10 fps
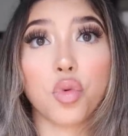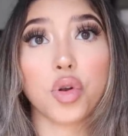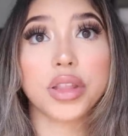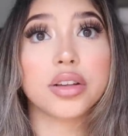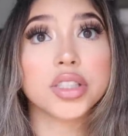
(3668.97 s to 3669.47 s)

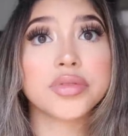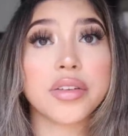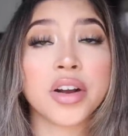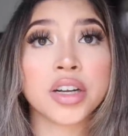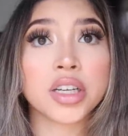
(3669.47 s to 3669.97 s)

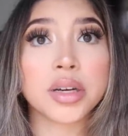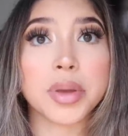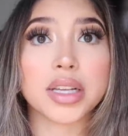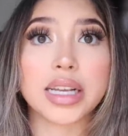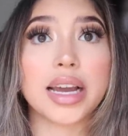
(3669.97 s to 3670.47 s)
$4,500
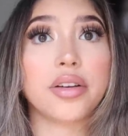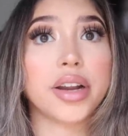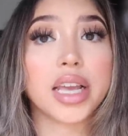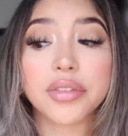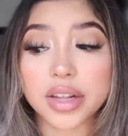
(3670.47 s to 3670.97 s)
because I had
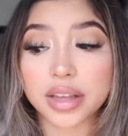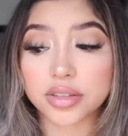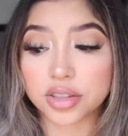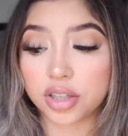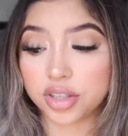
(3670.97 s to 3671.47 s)
already given a
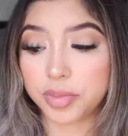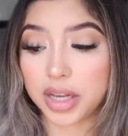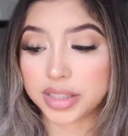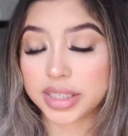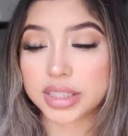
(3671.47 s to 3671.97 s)
$1,000
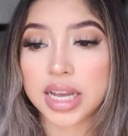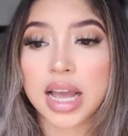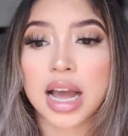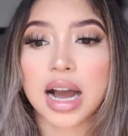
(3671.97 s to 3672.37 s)
deposit.